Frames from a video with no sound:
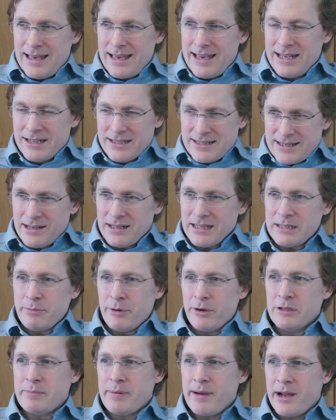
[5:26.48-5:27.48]
in a
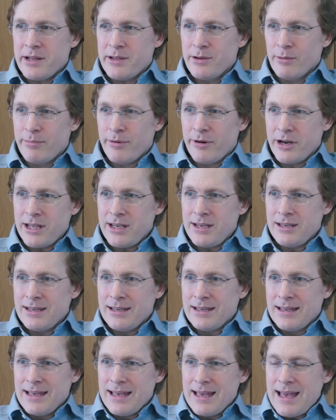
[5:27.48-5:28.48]
sun-exposed part of your body
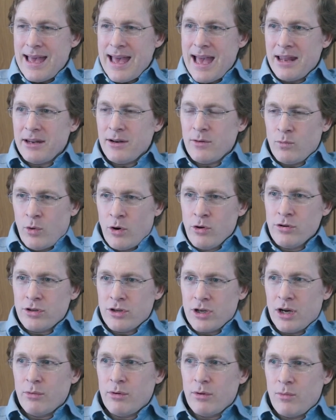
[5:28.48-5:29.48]
and it won't
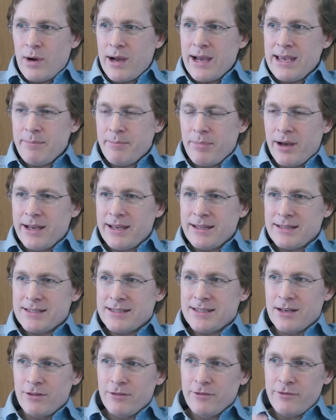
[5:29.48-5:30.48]
go away by
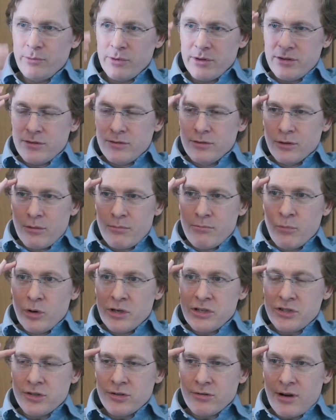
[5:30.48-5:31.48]
itself with
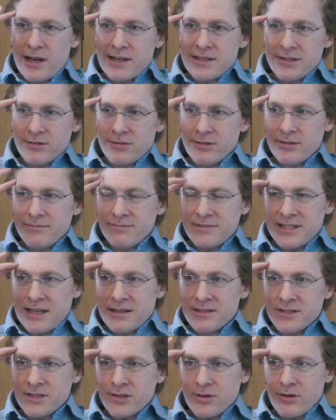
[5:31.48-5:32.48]
moisturizer and
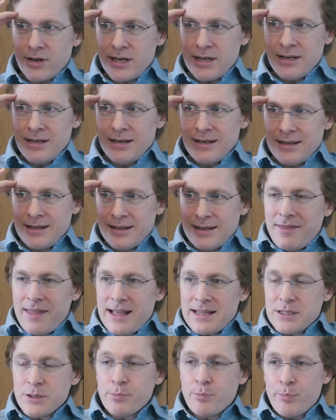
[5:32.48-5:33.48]
sunscreen,
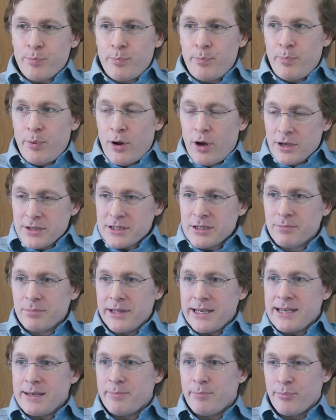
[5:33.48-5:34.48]
that's
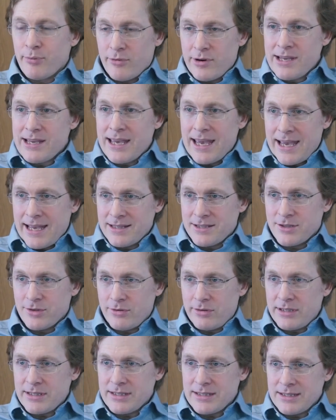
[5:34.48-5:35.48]
possibly
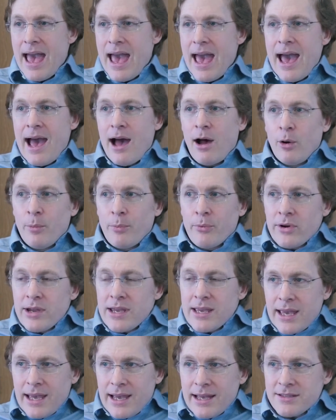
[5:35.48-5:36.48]
precancerous. How
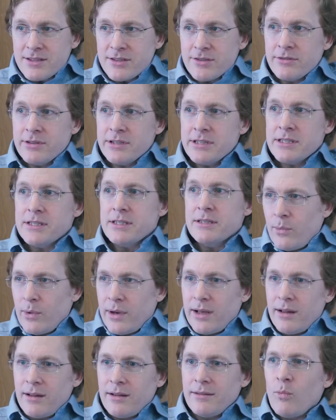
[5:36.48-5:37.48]
precancerous?
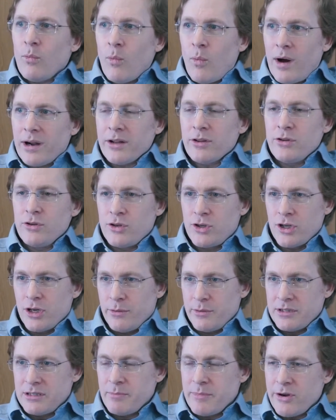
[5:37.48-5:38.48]
Well, why don't you
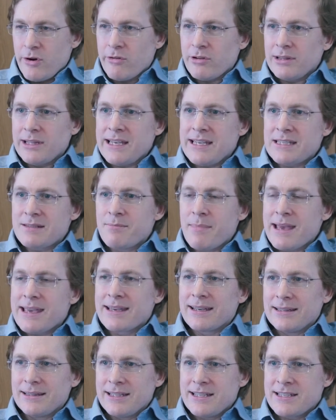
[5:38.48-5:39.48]
show it to me, or at least make
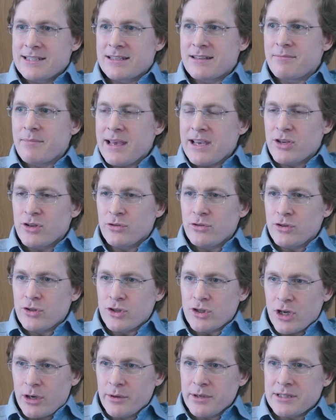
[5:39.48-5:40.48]
a list and make sure you
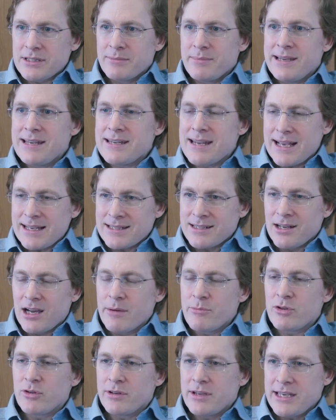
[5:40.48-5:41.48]
show it to me next
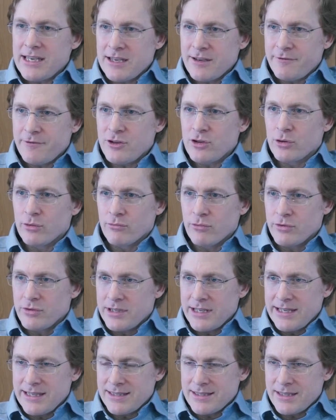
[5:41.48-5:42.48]
time you're here for your
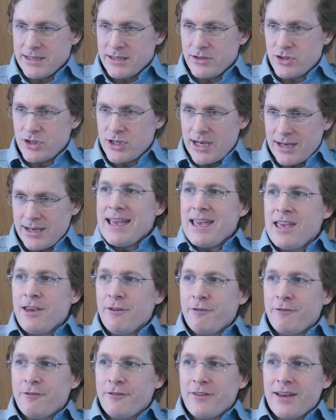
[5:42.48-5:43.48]
routine skin check.
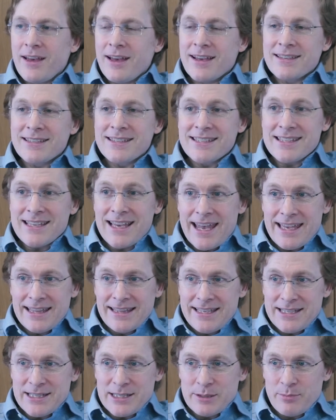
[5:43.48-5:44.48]
If a
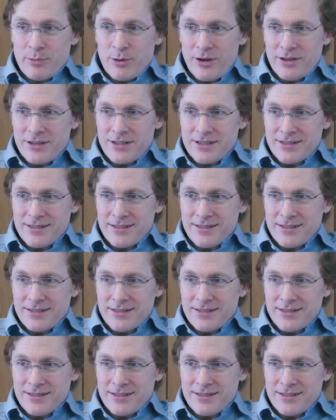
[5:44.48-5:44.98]
scaly spot